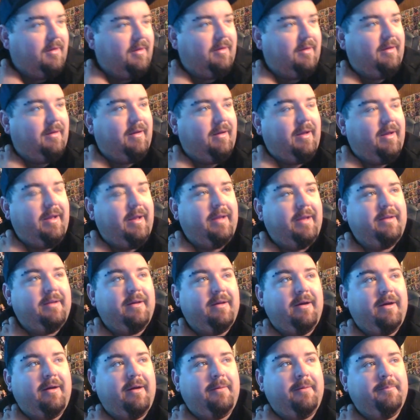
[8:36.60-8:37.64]

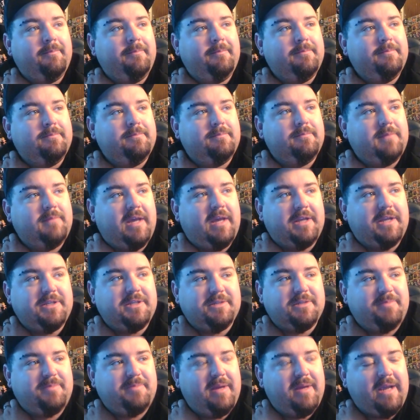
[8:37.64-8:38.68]
And yeah,
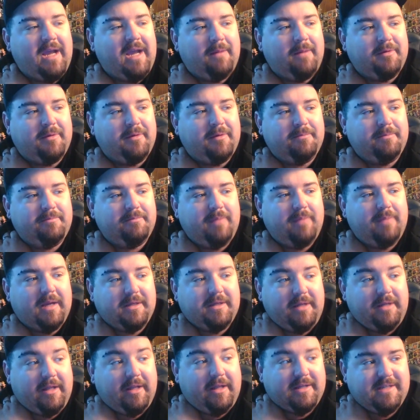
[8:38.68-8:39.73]
just being able to,
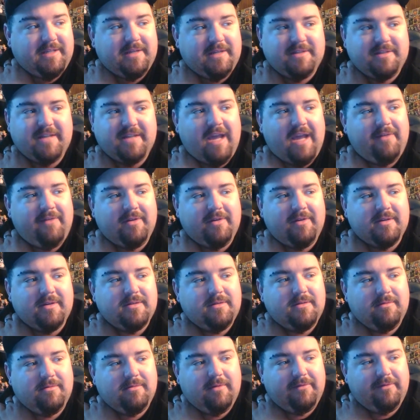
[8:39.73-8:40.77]
like I said,
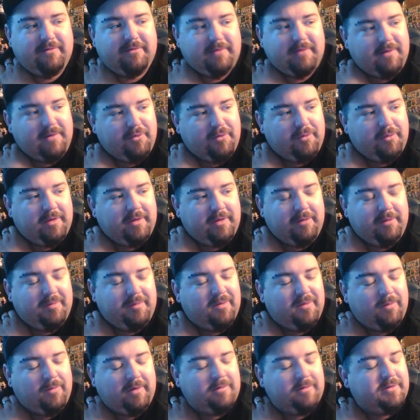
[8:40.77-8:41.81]
savings. I've never really
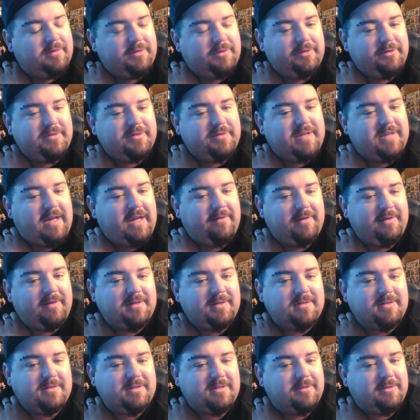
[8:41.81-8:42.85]
been one to do
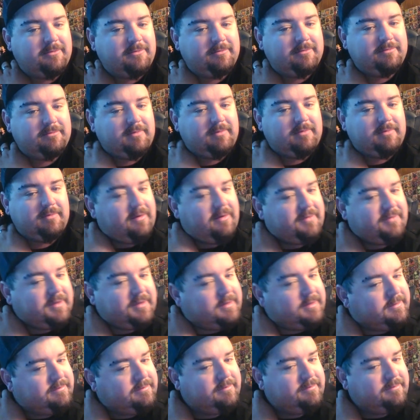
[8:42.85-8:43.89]
savings until
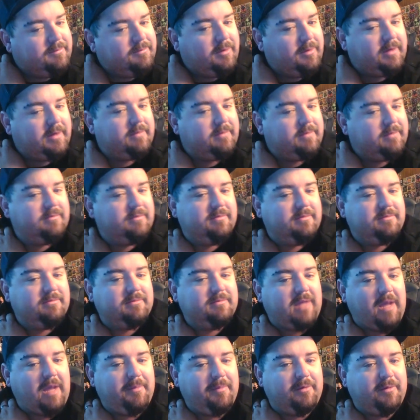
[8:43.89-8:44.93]
after what
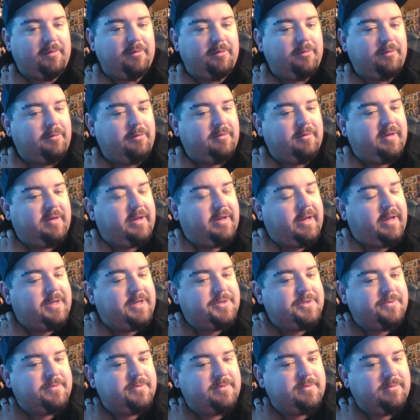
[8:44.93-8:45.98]
happened through Debt
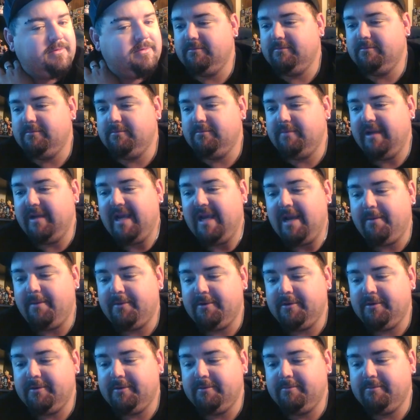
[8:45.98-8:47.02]
Angels. Being able
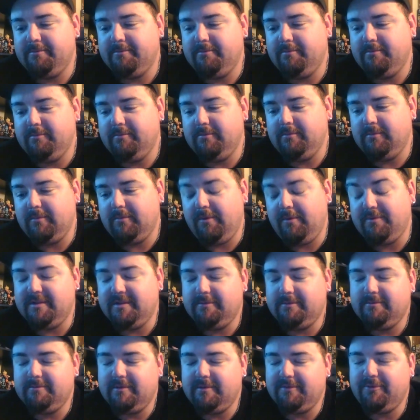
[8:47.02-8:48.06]
to,
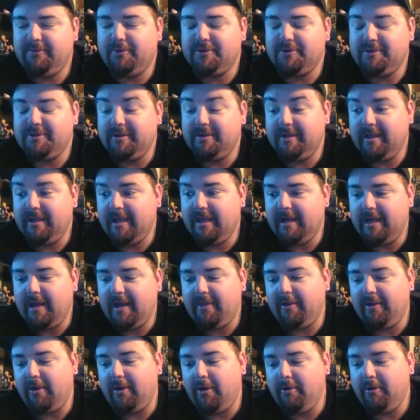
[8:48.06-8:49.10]
obviously, unfortunately, get
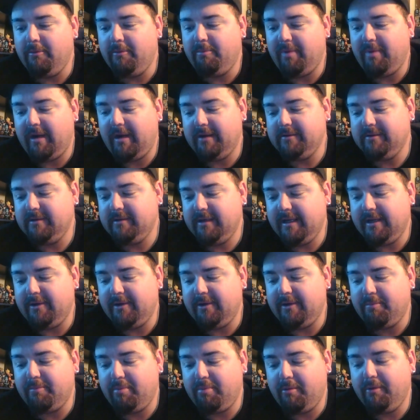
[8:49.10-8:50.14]
another loan, but get it
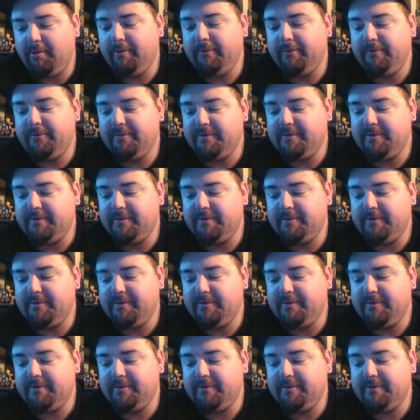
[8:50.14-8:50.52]
approved